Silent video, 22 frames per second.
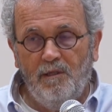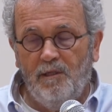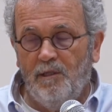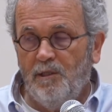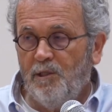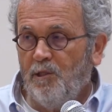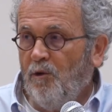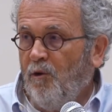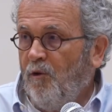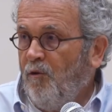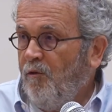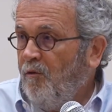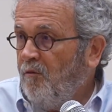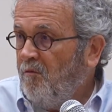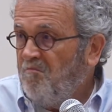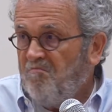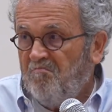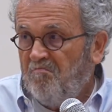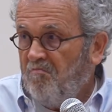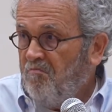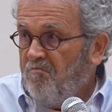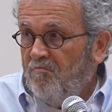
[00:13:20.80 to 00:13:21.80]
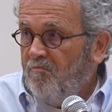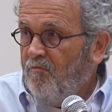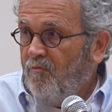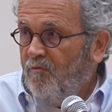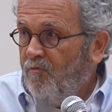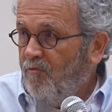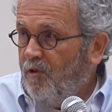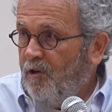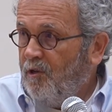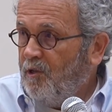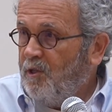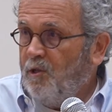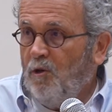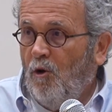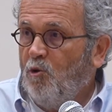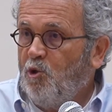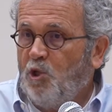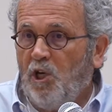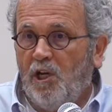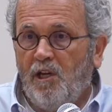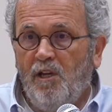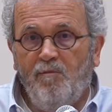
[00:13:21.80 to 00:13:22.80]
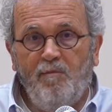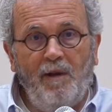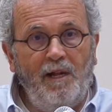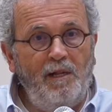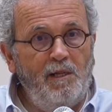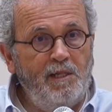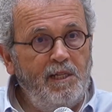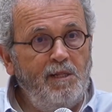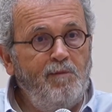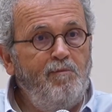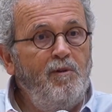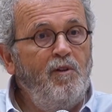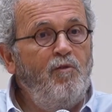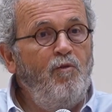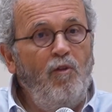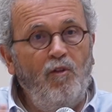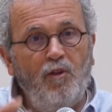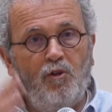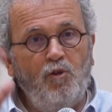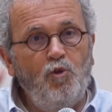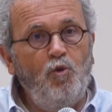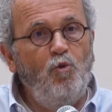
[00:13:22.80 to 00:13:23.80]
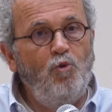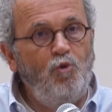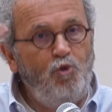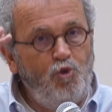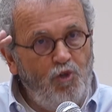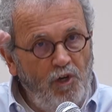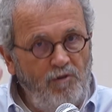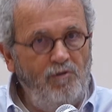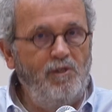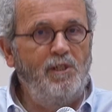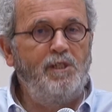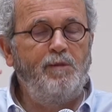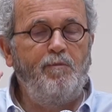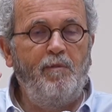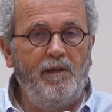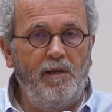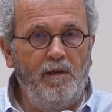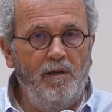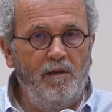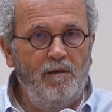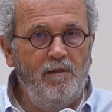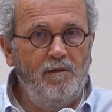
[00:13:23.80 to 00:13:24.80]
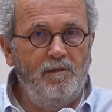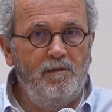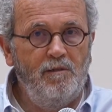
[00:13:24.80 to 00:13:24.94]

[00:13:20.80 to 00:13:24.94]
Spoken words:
So there's no check and balances between the 2, generally speaking.